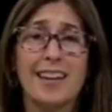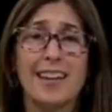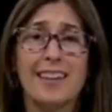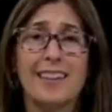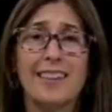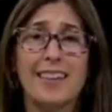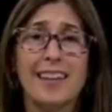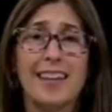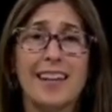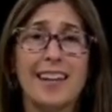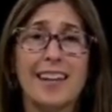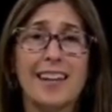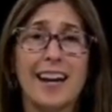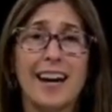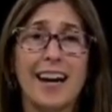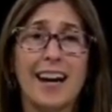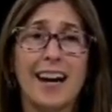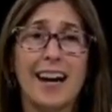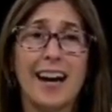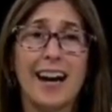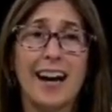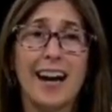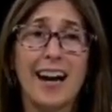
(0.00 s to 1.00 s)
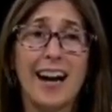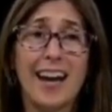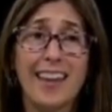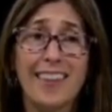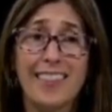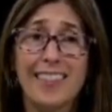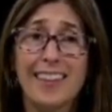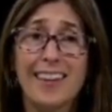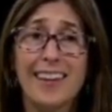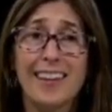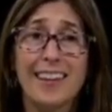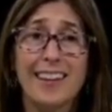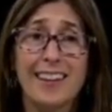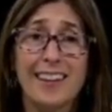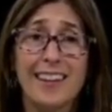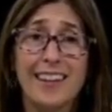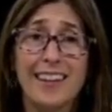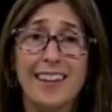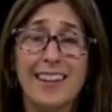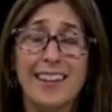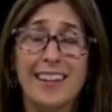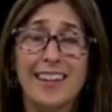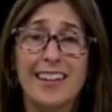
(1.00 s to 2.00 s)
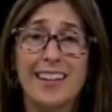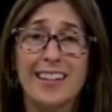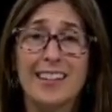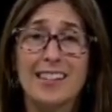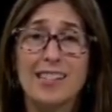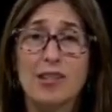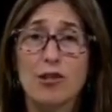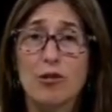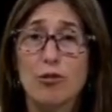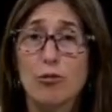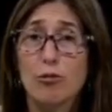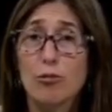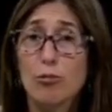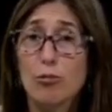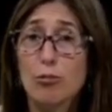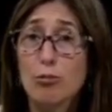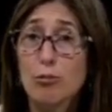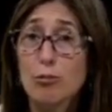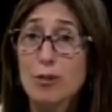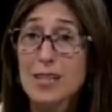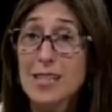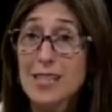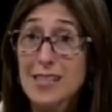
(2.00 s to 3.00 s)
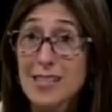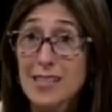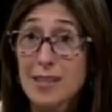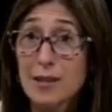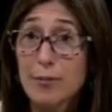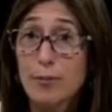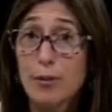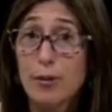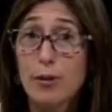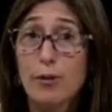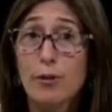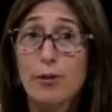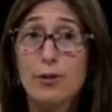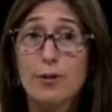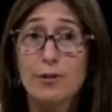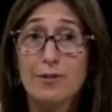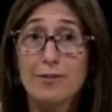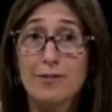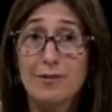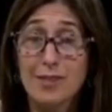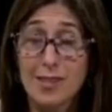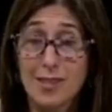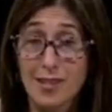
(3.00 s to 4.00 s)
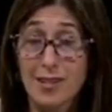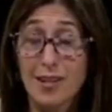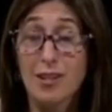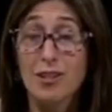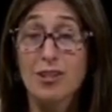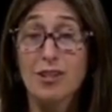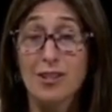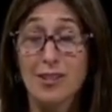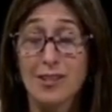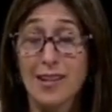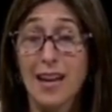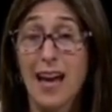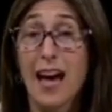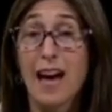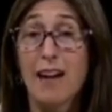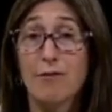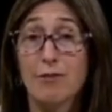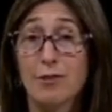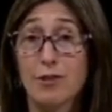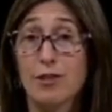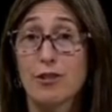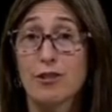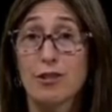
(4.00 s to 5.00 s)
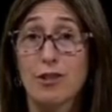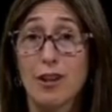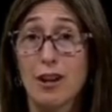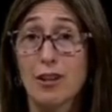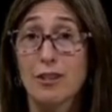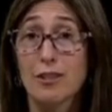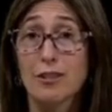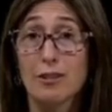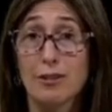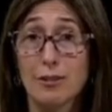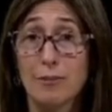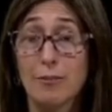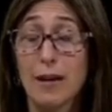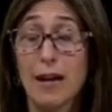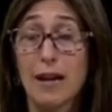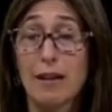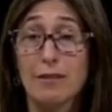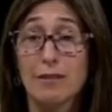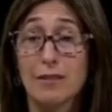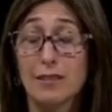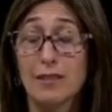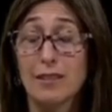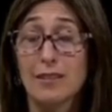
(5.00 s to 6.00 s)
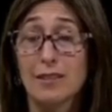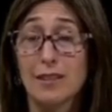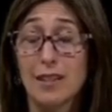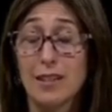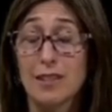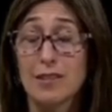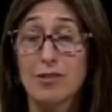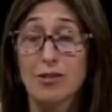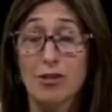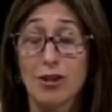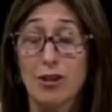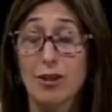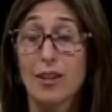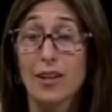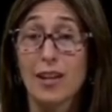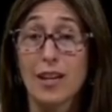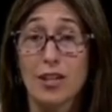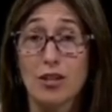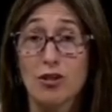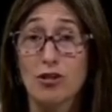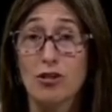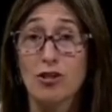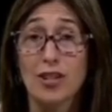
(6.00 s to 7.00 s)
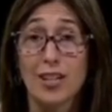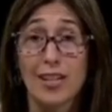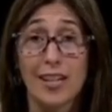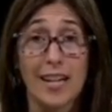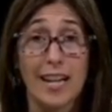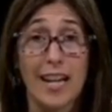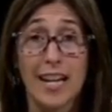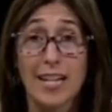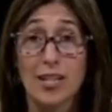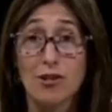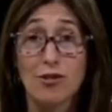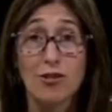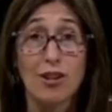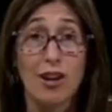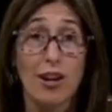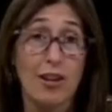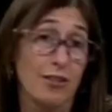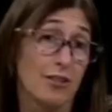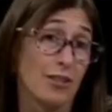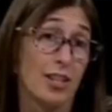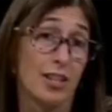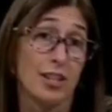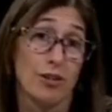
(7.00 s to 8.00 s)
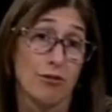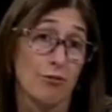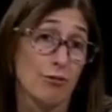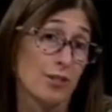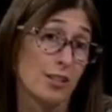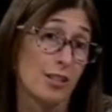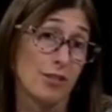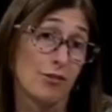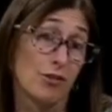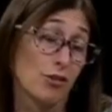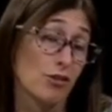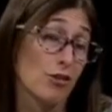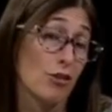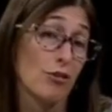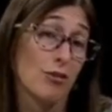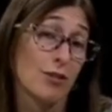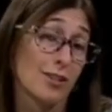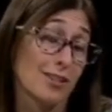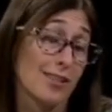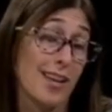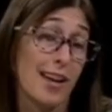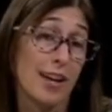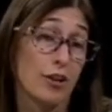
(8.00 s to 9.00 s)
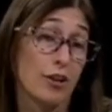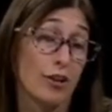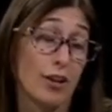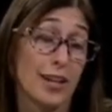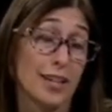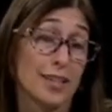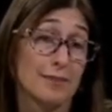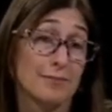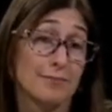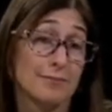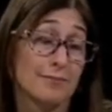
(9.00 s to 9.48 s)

then I think it's a reasonable discussion to have with your doctor about starting estrogen, and I do not think your risk of stroke is that great.